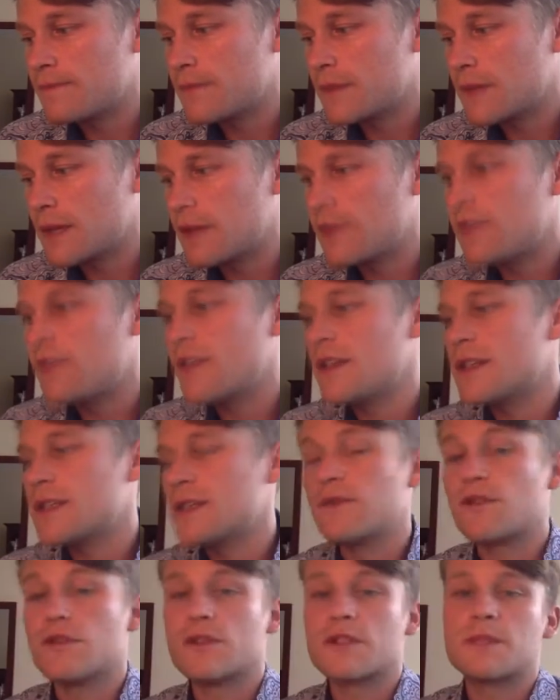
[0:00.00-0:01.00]
can face
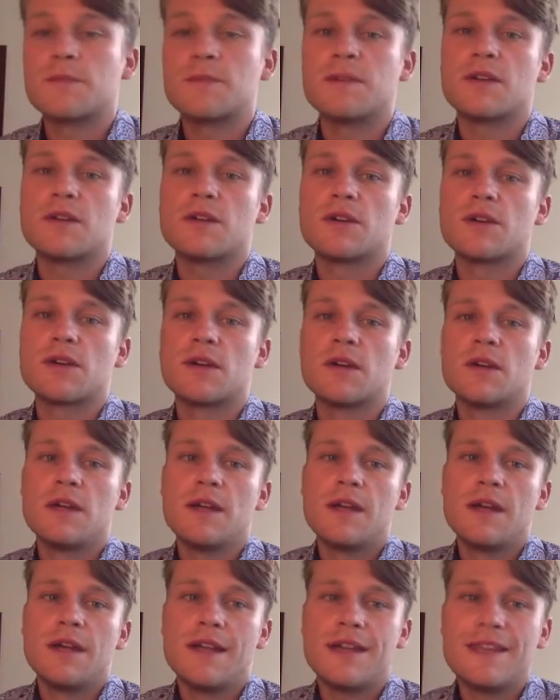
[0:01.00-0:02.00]
if you're the speaker
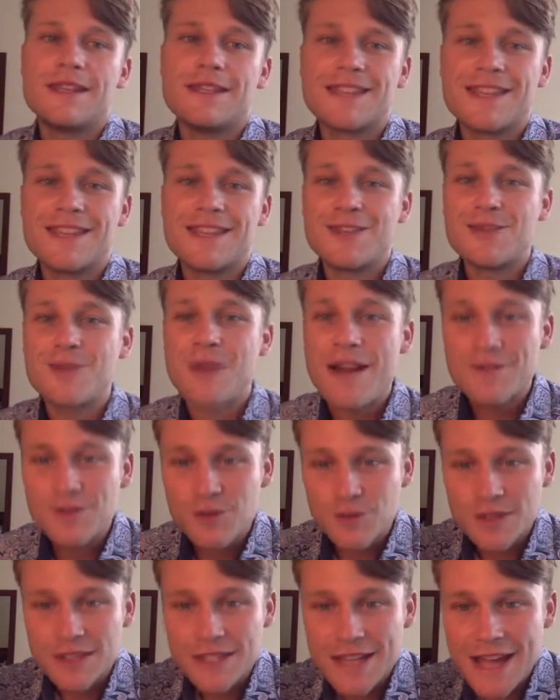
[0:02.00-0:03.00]
is that you have
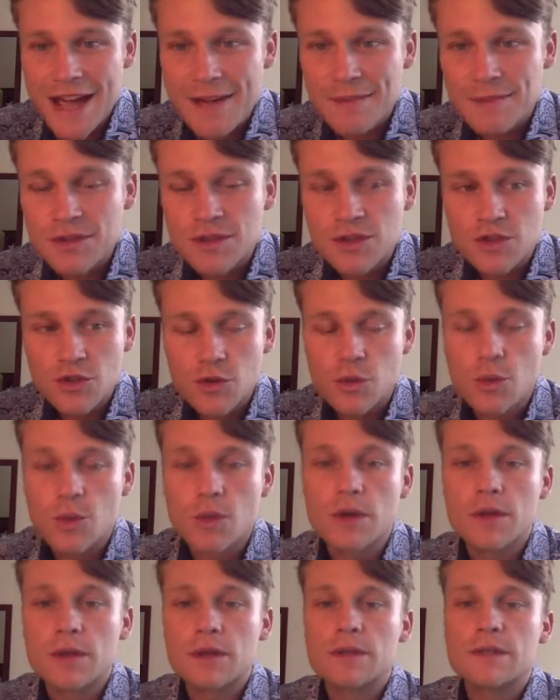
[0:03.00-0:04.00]
to adapt
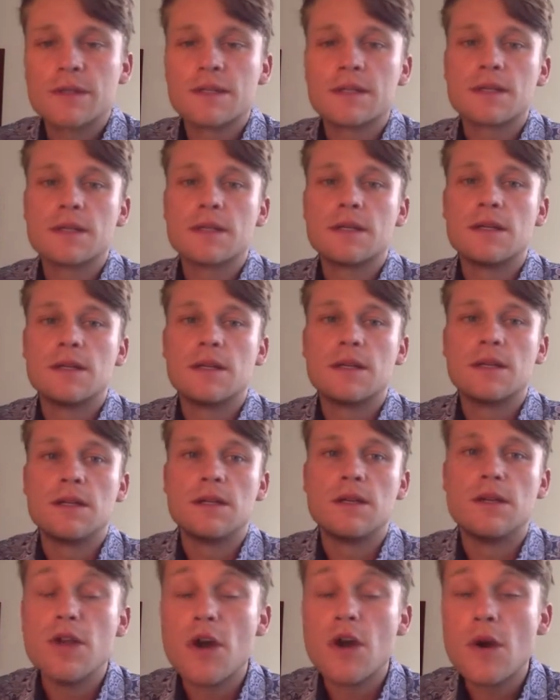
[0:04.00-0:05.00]
towards
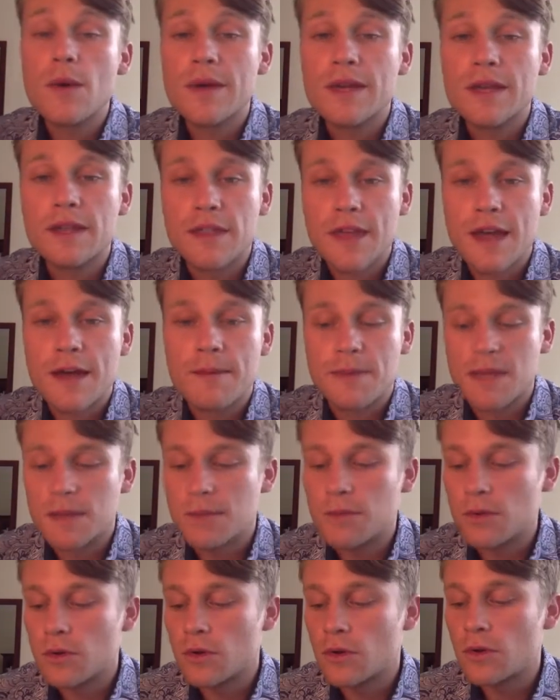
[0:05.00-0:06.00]
knowing that
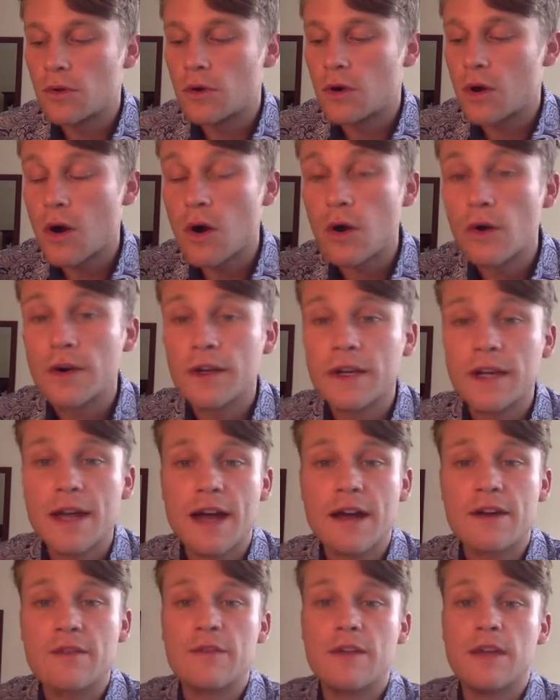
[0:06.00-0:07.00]
people already
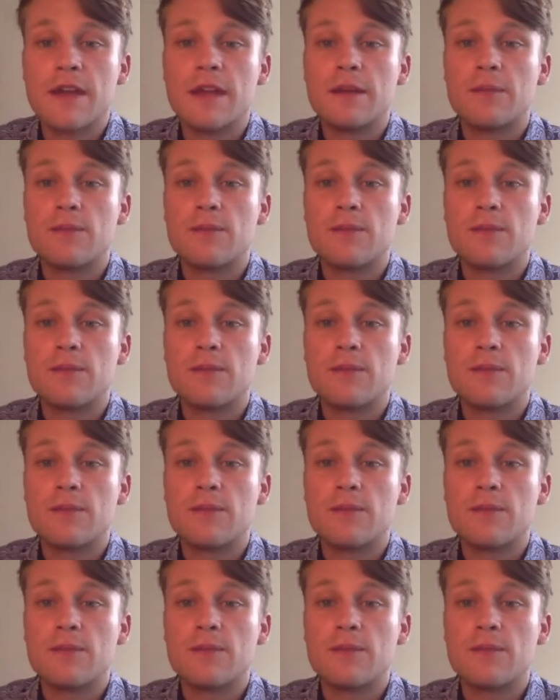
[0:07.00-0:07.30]
have a